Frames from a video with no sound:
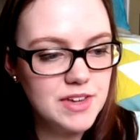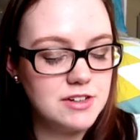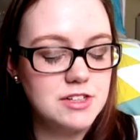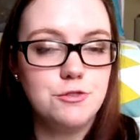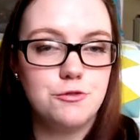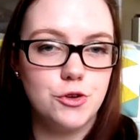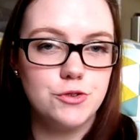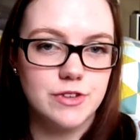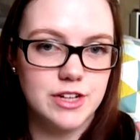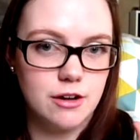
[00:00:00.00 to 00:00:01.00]
I did a full
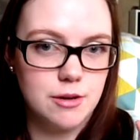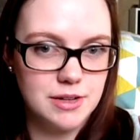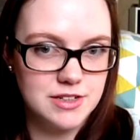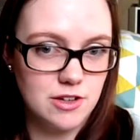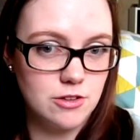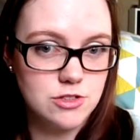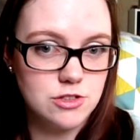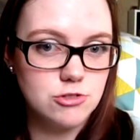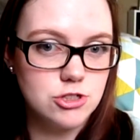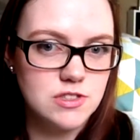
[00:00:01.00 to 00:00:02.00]
video on micellar
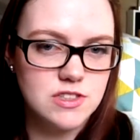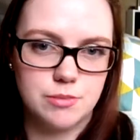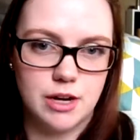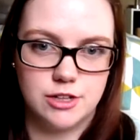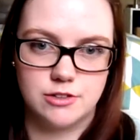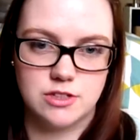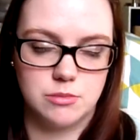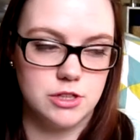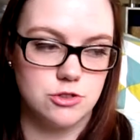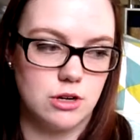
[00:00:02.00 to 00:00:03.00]
solutions comparing some
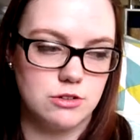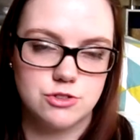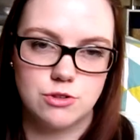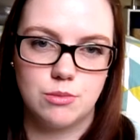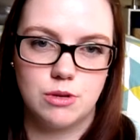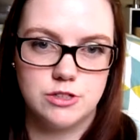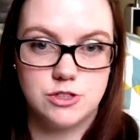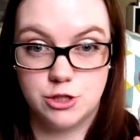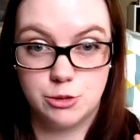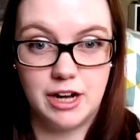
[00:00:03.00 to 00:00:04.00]
of the drugstore ones
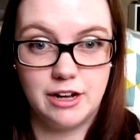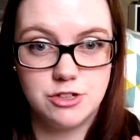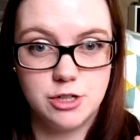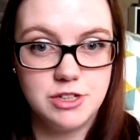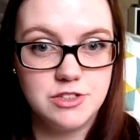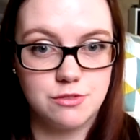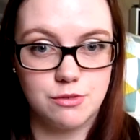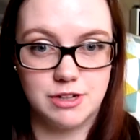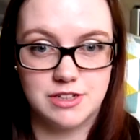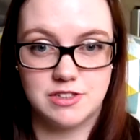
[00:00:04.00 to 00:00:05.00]
to Bioderma, so if
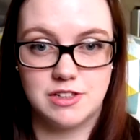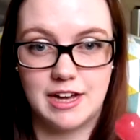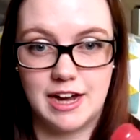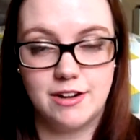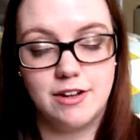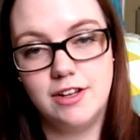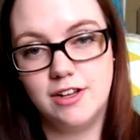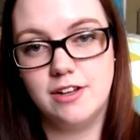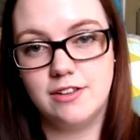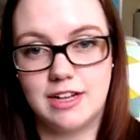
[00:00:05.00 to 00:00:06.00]
you want to see that,
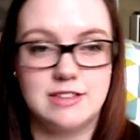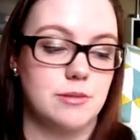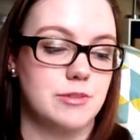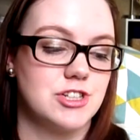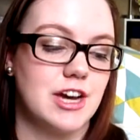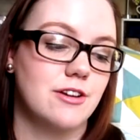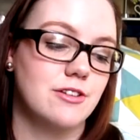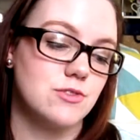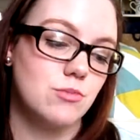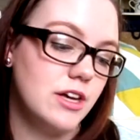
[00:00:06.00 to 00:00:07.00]
that's on my channel
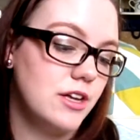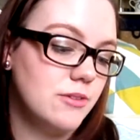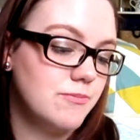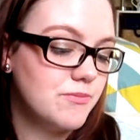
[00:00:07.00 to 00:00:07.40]
as well.